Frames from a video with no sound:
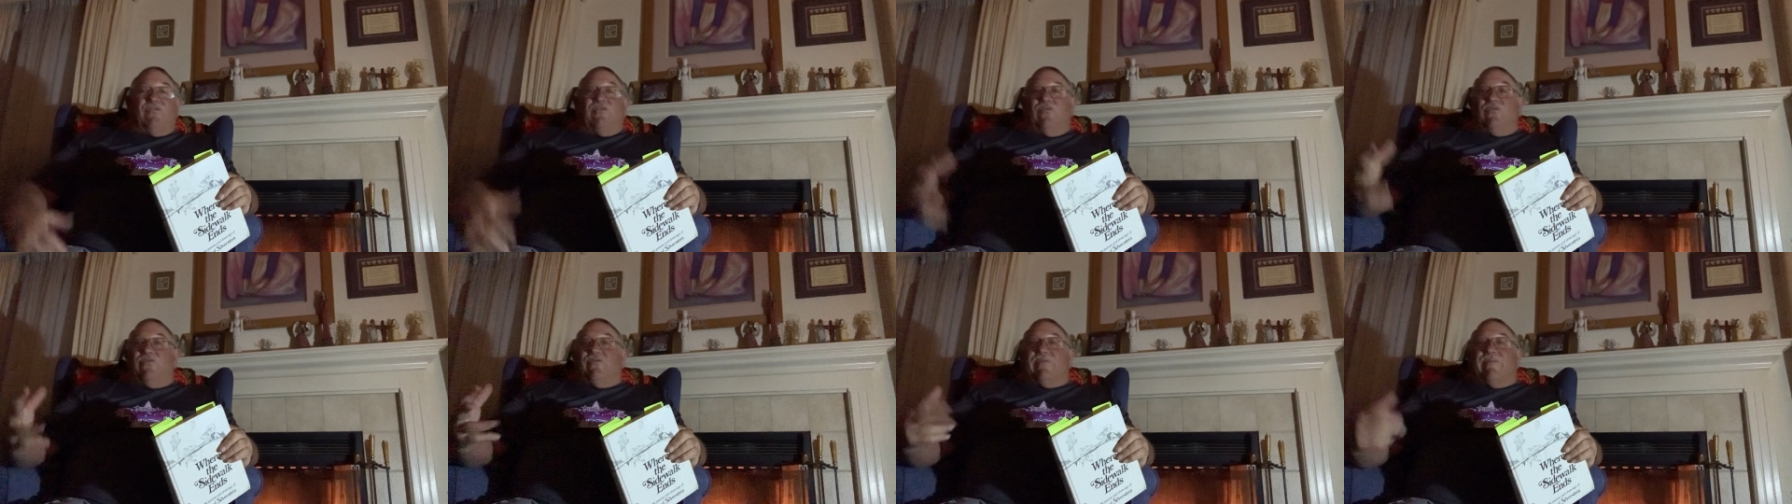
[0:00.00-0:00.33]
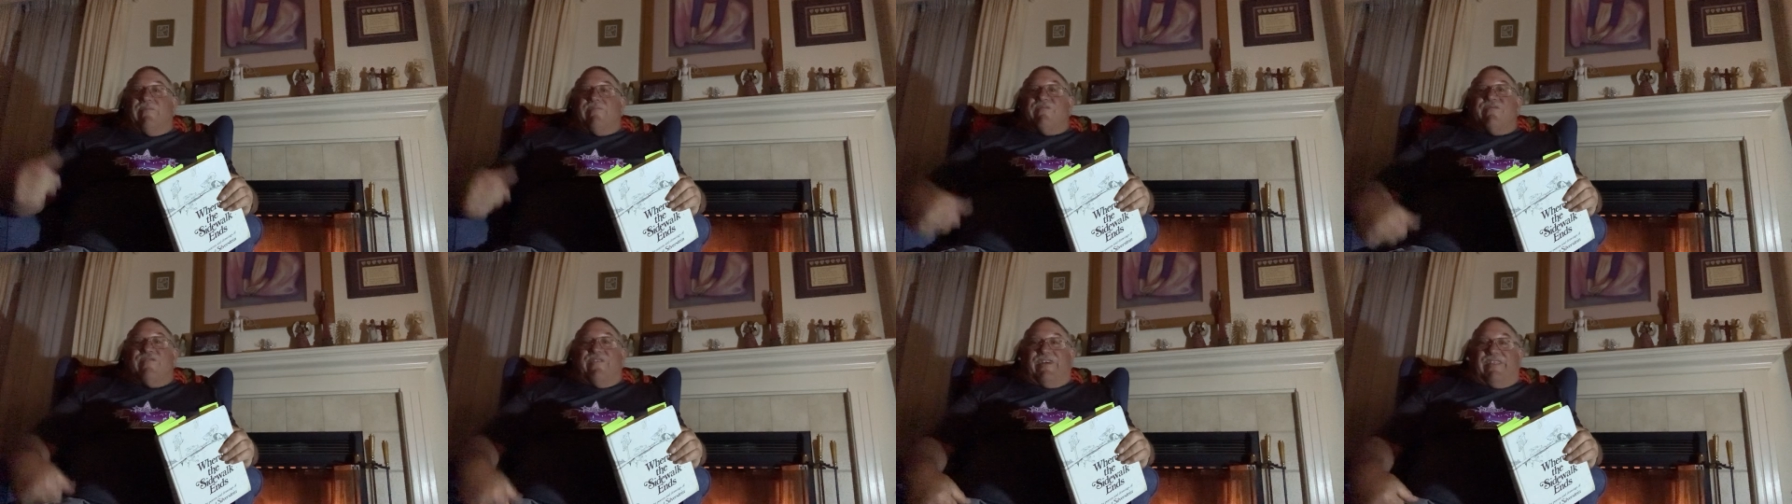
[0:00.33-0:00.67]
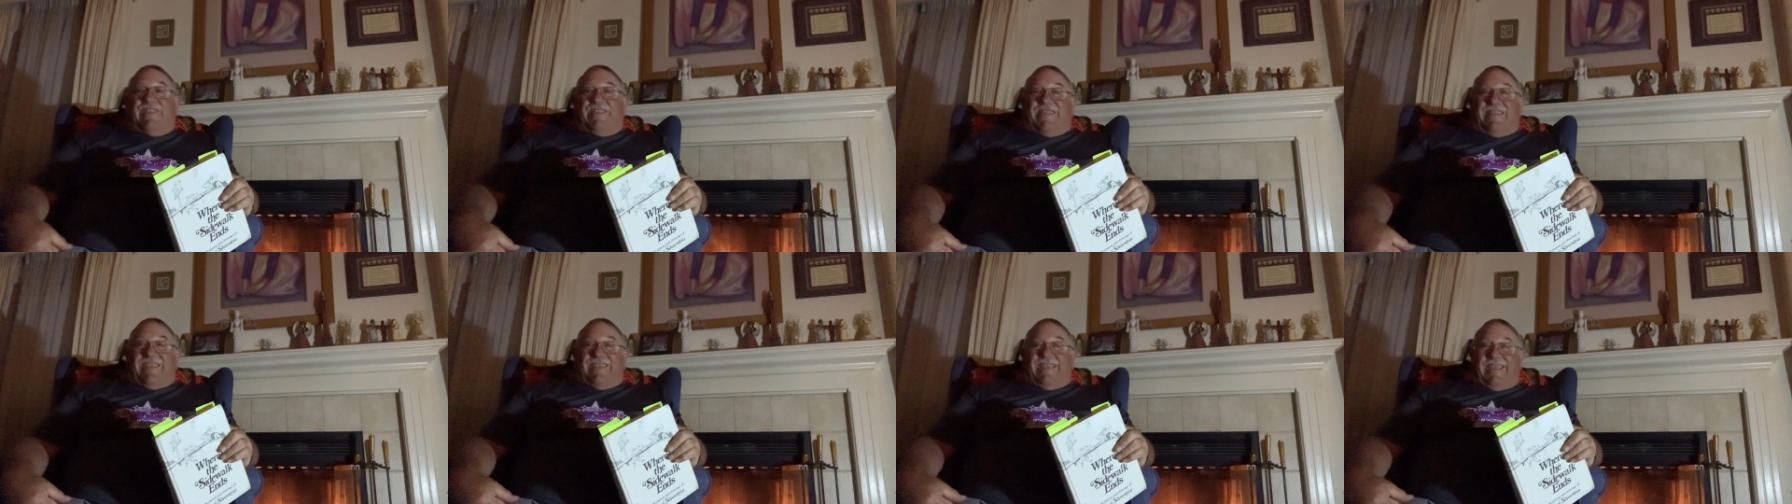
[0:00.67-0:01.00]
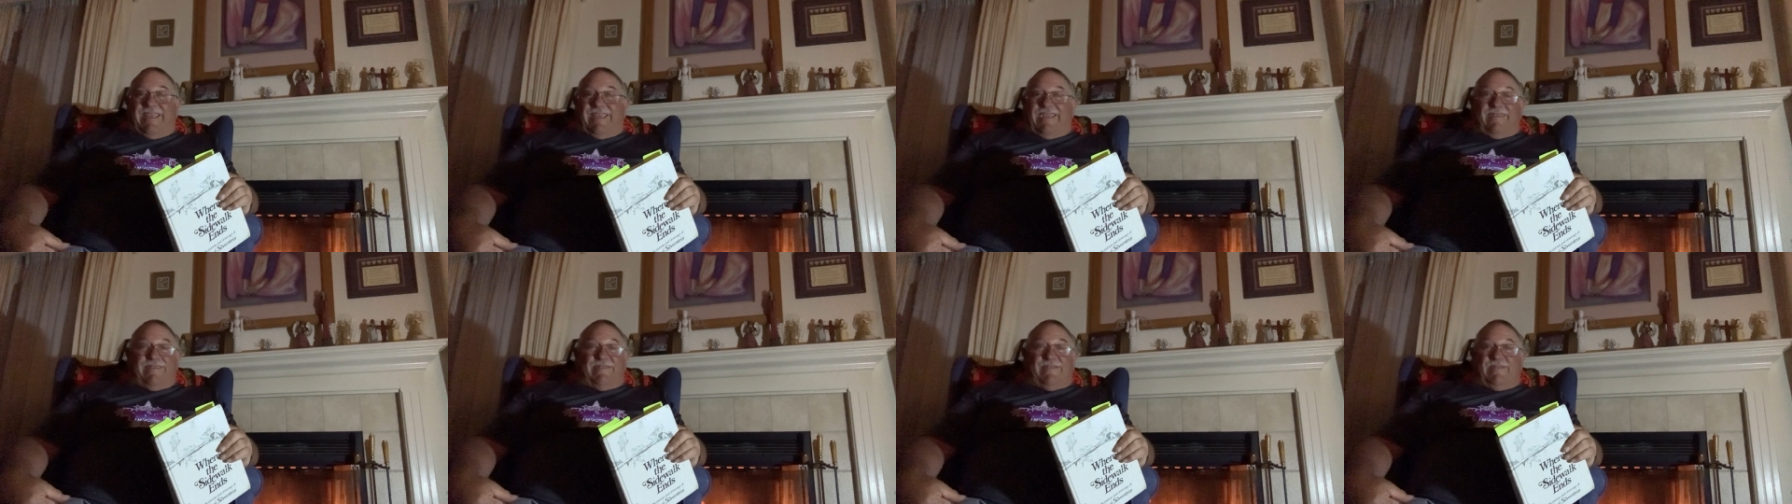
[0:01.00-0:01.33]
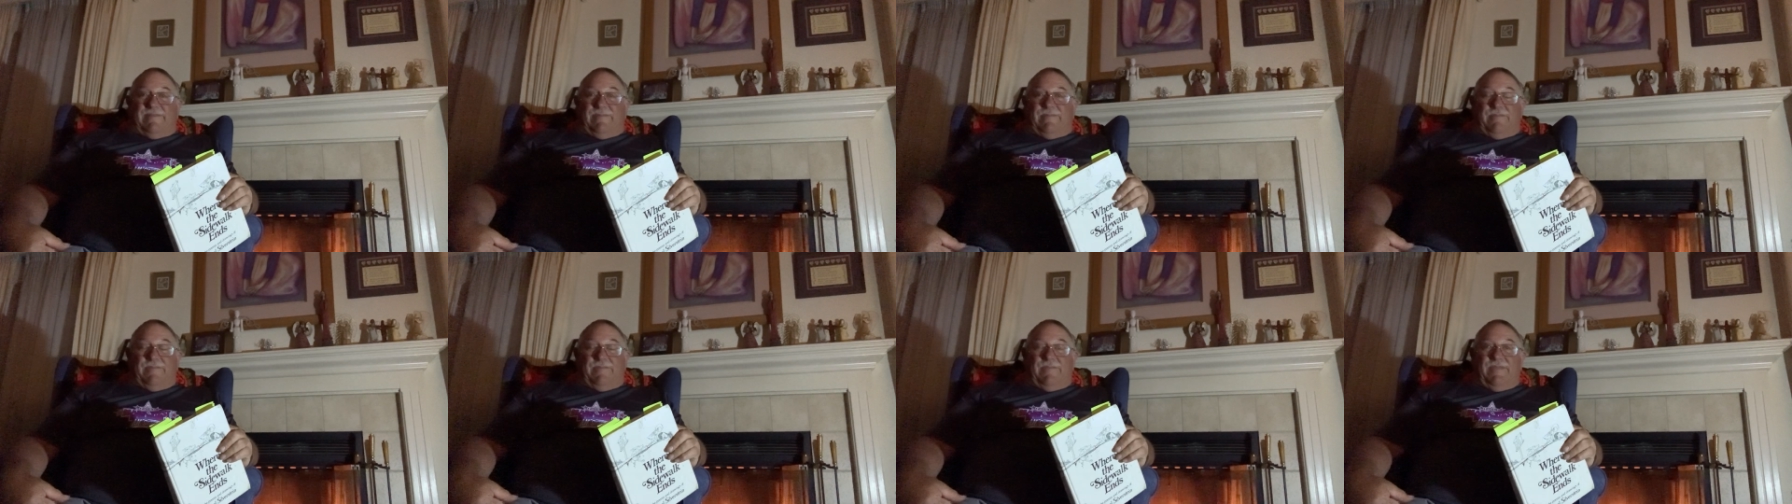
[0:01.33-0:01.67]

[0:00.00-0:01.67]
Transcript: do some fun things.